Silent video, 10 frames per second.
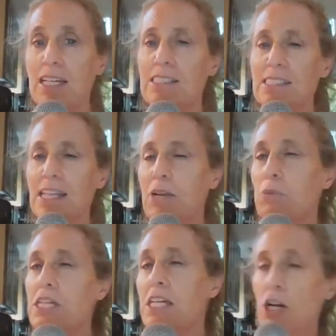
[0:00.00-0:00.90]
Instead,
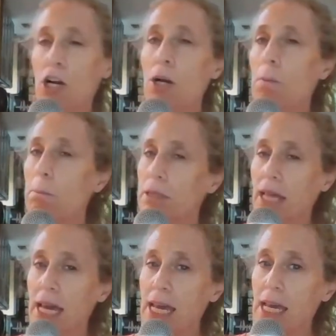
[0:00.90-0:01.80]
we hear
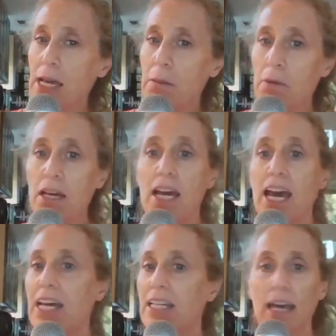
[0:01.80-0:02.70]
blame
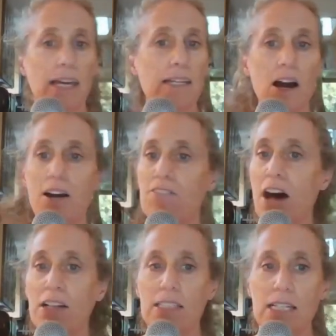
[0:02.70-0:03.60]
and cannot
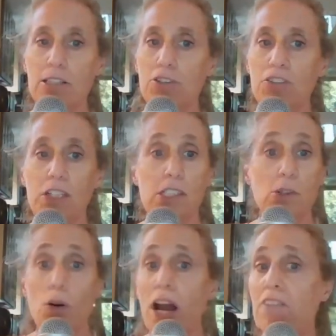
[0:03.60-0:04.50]
validate their
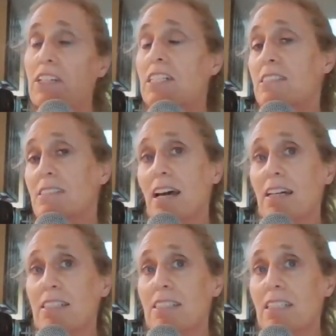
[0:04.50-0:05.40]
feelings or have
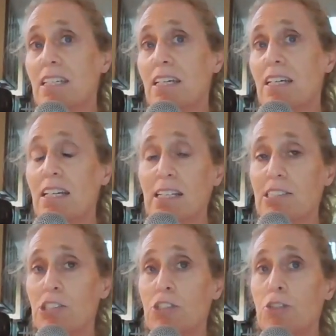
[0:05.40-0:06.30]
insight
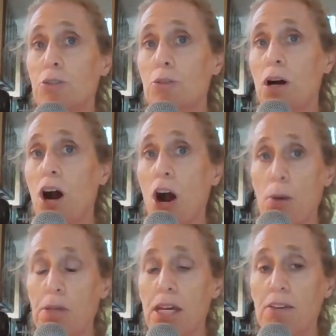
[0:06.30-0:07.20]
into
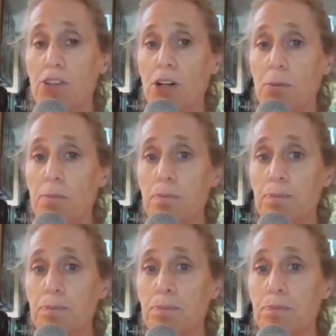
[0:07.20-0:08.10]
our behavior.
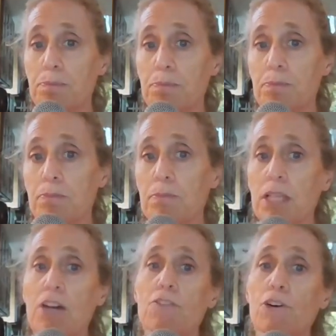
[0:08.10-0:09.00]

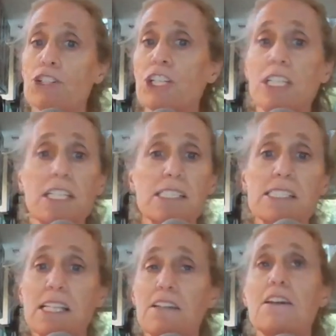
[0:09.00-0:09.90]
Unfortunately, this
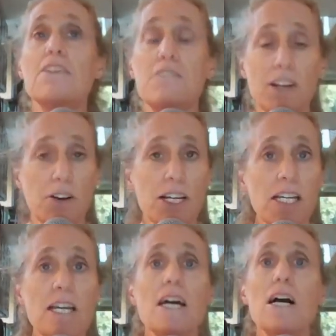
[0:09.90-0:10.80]
is a
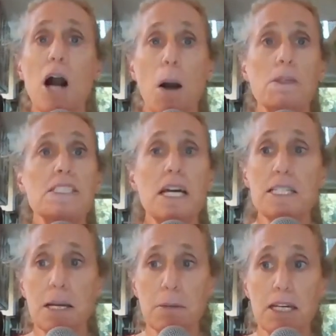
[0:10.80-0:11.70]
very common
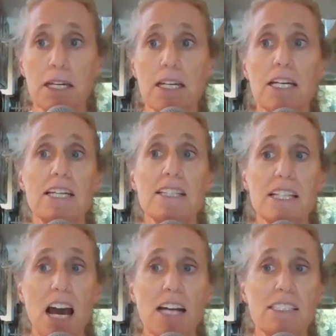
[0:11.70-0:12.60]
dynamic
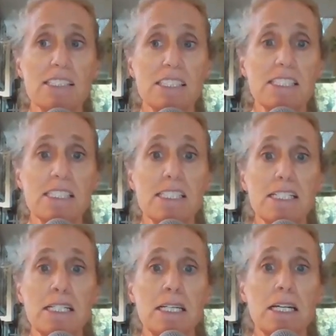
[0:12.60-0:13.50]
that I see